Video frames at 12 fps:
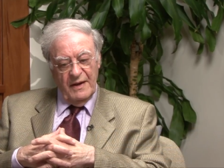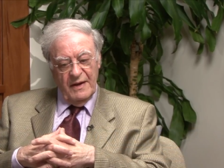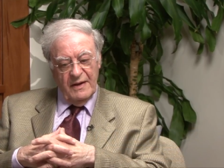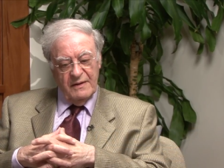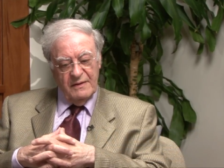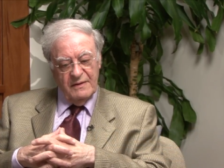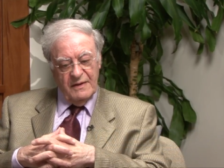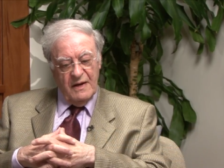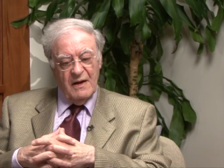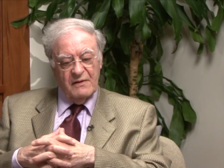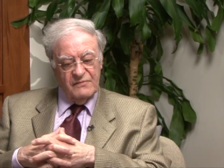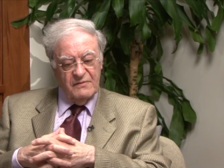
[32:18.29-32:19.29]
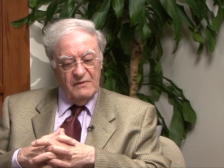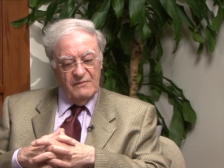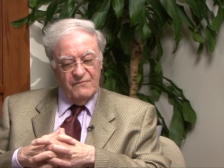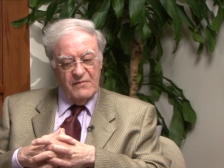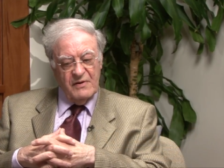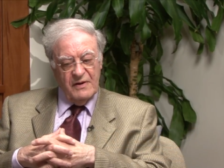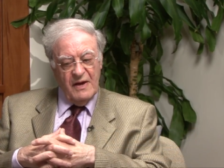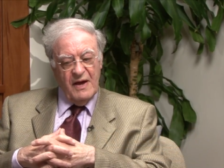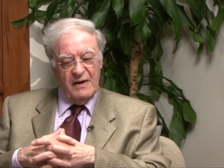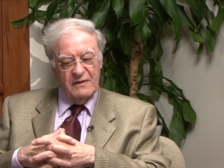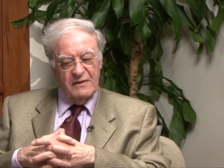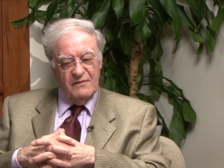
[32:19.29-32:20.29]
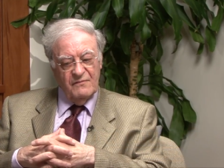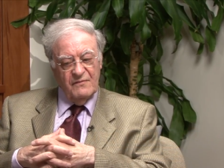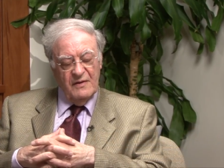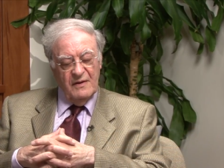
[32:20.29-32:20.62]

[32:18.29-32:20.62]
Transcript: and they are still very active